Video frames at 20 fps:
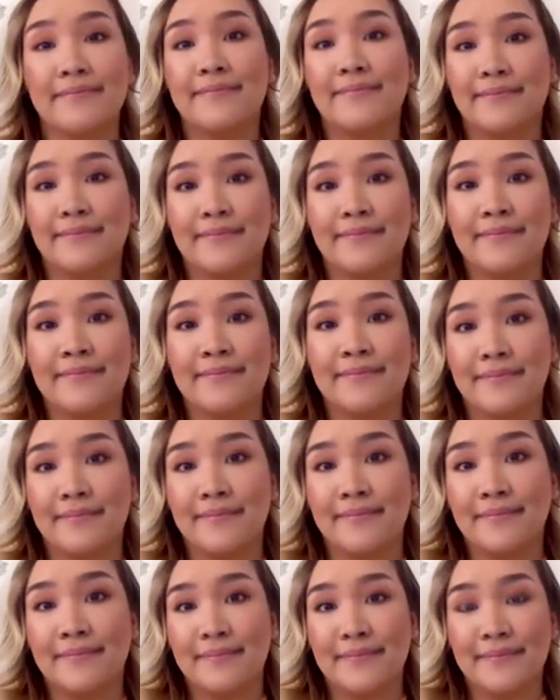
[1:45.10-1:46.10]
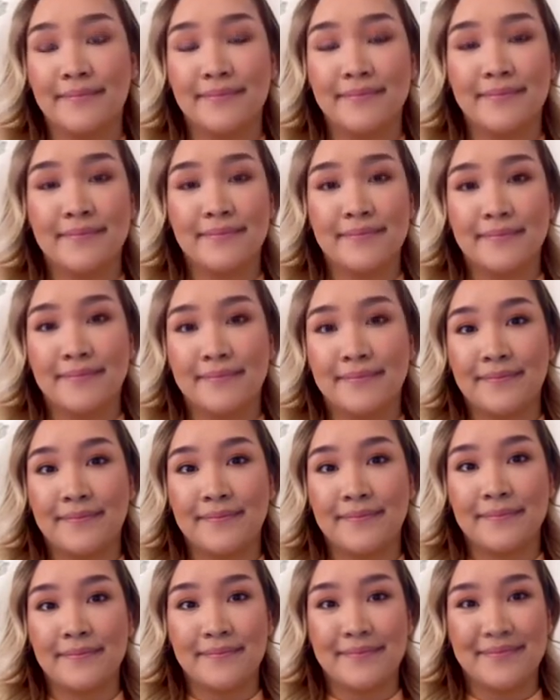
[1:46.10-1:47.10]

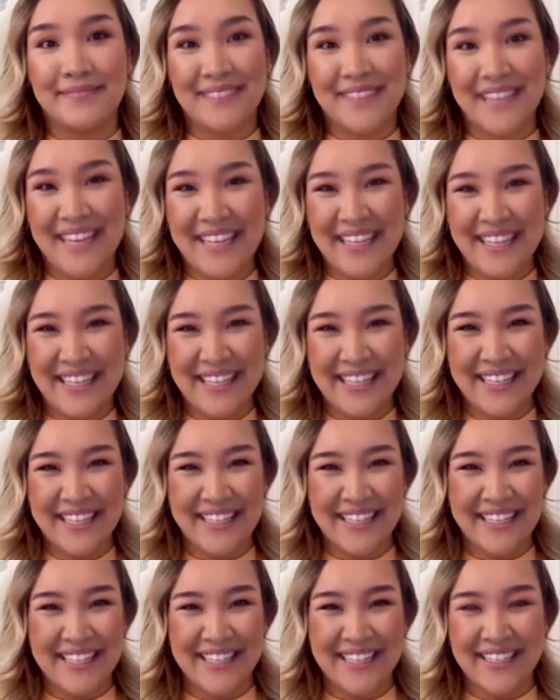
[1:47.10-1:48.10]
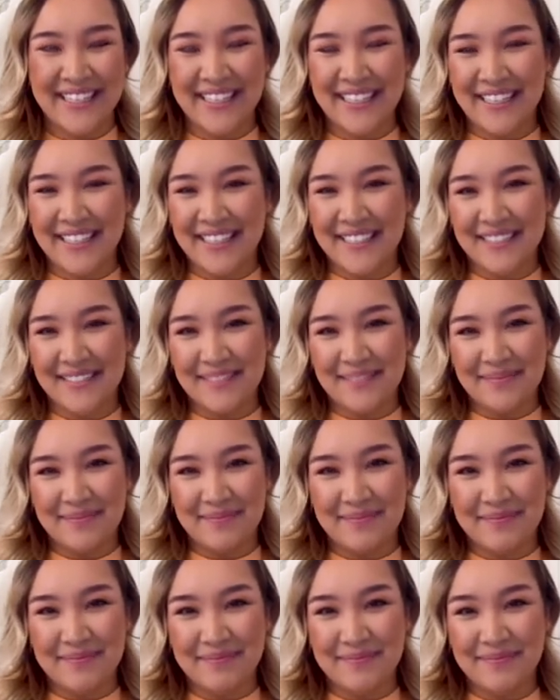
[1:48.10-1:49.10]

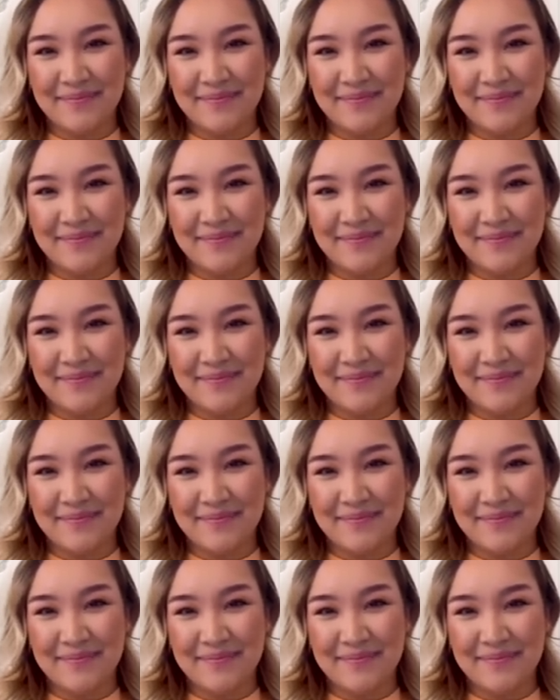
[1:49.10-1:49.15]
[no speech]